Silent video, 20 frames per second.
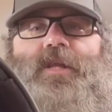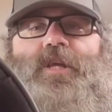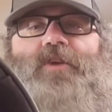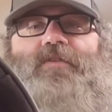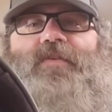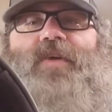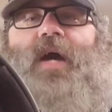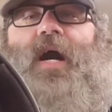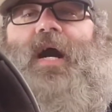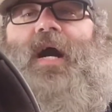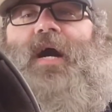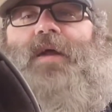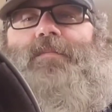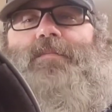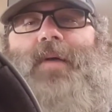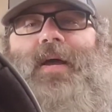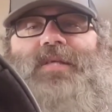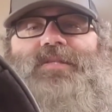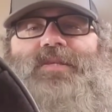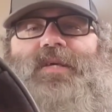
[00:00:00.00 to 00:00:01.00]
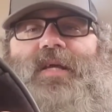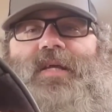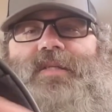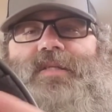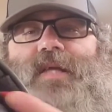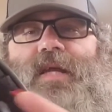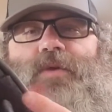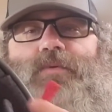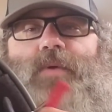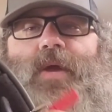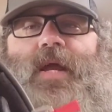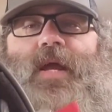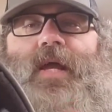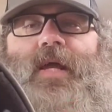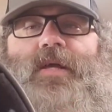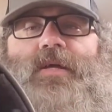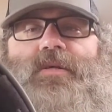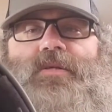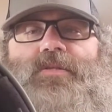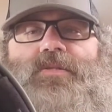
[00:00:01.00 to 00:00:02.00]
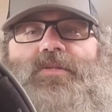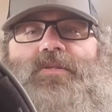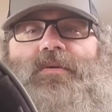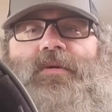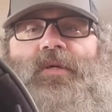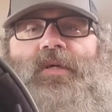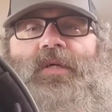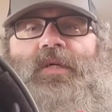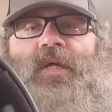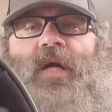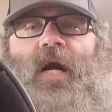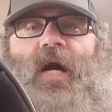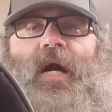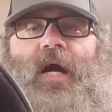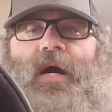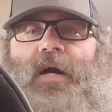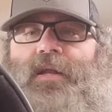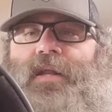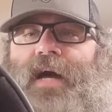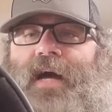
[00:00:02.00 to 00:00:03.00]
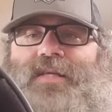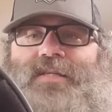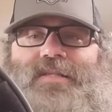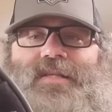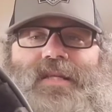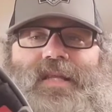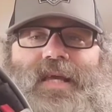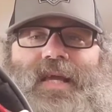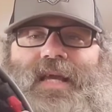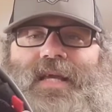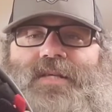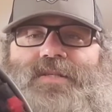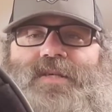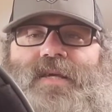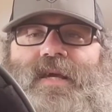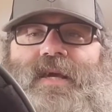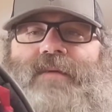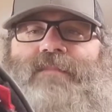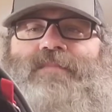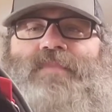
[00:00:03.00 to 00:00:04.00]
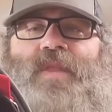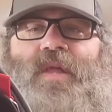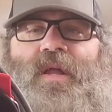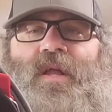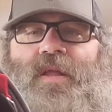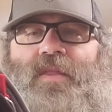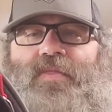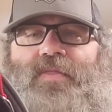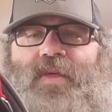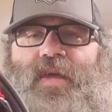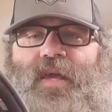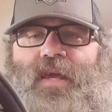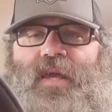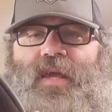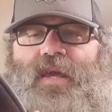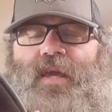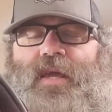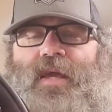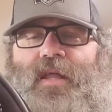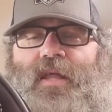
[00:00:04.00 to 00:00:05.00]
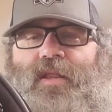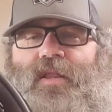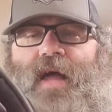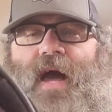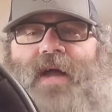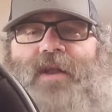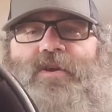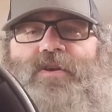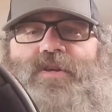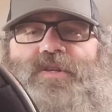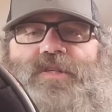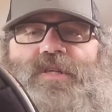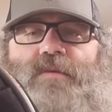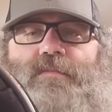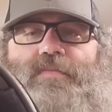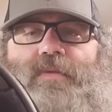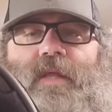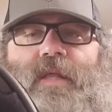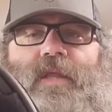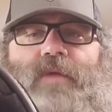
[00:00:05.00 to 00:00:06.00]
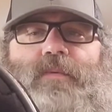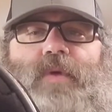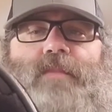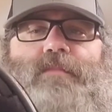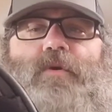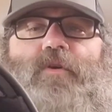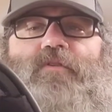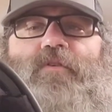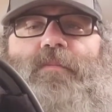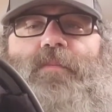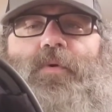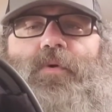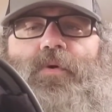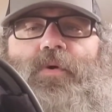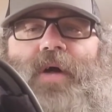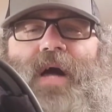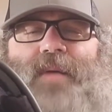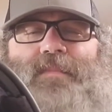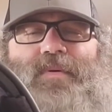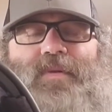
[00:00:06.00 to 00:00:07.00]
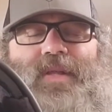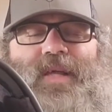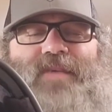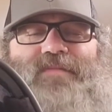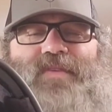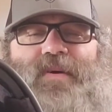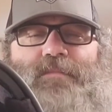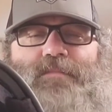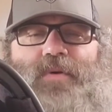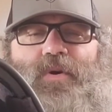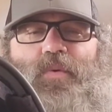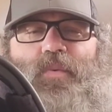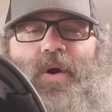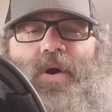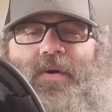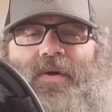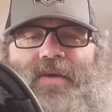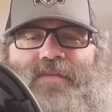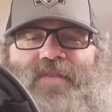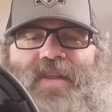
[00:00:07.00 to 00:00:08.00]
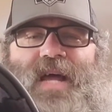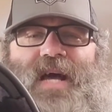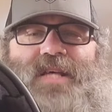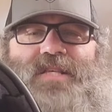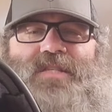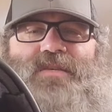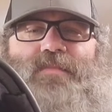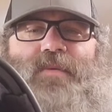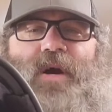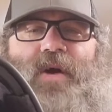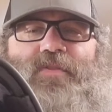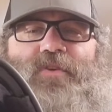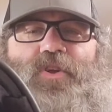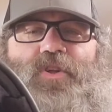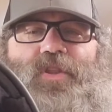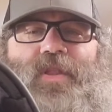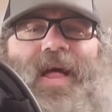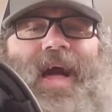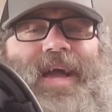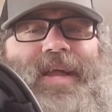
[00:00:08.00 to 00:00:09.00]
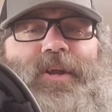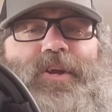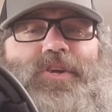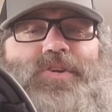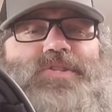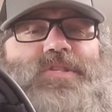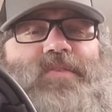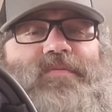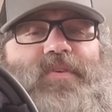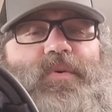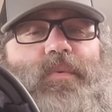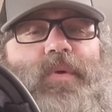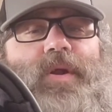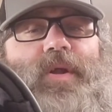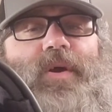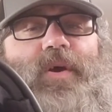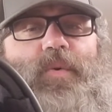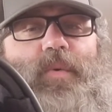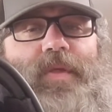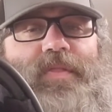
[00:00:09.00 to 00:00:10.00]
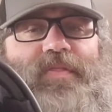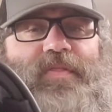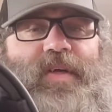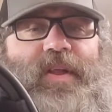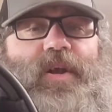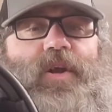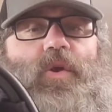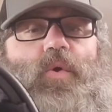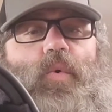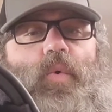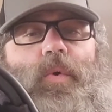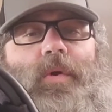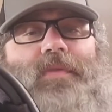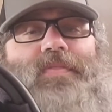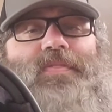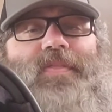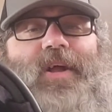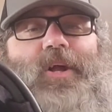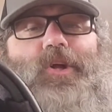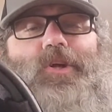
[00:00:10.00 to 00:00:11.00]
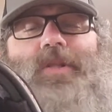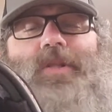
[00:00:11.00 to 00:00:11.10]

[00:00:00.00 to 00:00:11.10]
you've got basic D-rings, nice and easy. The liner is completely removable. I believe that Biltwell even has some other liners. If you want to go to a thinner or thicker